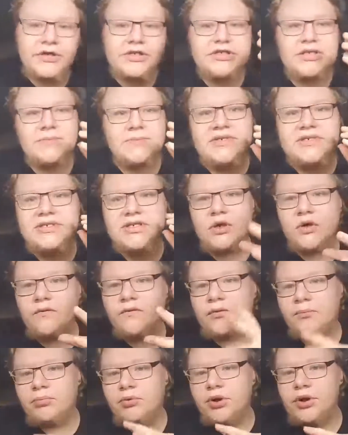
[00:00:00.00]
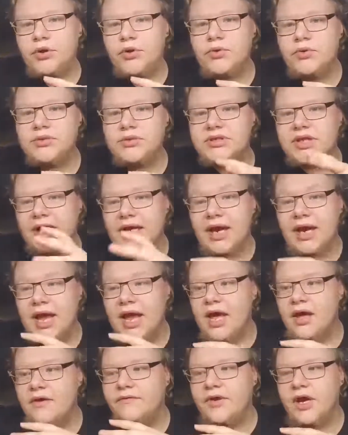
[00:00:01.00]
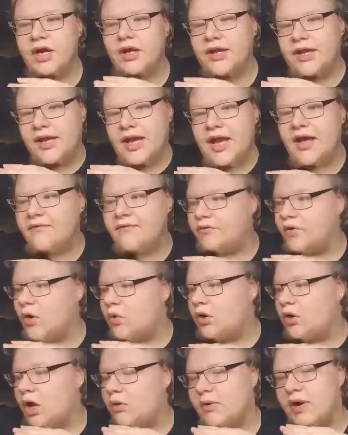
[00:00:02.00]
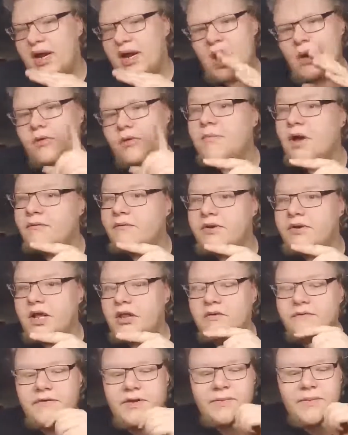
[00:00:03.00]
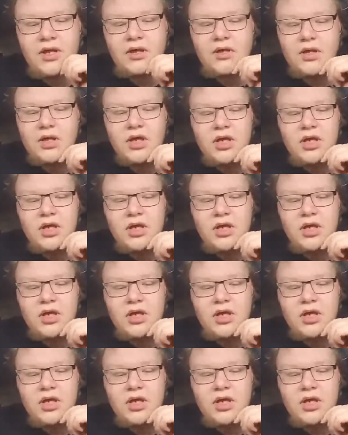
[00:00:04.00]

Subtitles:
some silver blues like I have going on right now with my vanilla female.